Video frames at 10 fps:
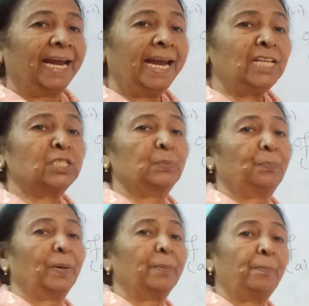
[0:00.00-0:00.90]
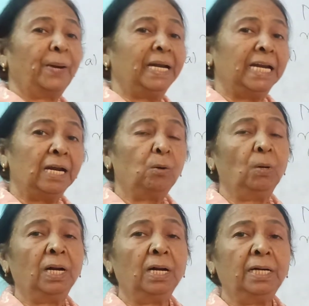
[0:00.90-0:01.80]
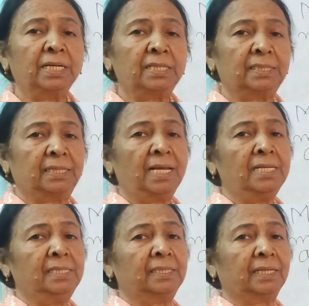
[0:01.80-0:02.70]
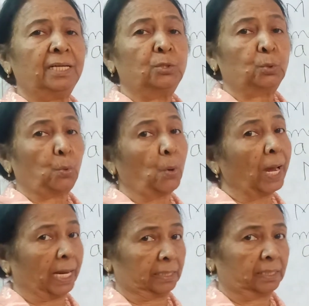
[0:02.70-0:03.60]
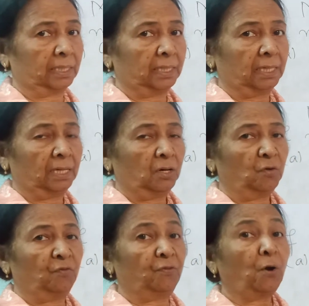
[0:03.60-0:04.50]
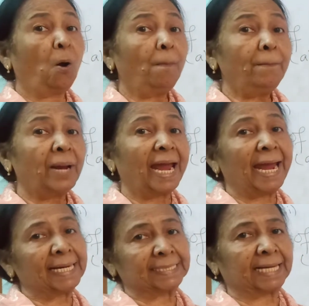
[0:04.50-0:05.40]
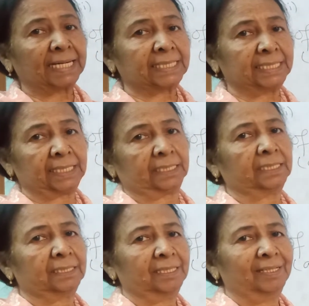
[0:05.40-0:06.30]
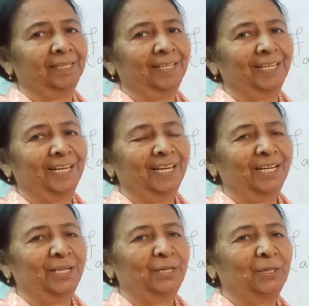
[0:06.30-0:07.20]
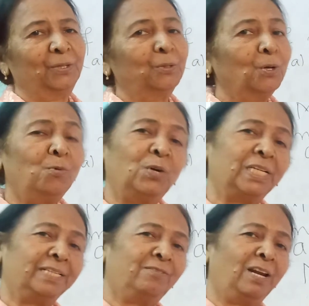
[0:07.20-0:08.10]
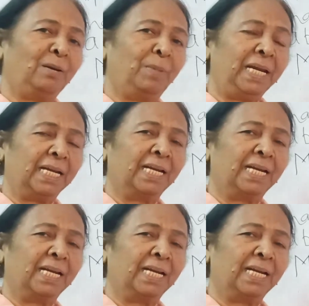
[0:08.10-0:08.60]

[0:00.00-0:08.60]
its perpendicular distance is square from x-axis. You know what it will be?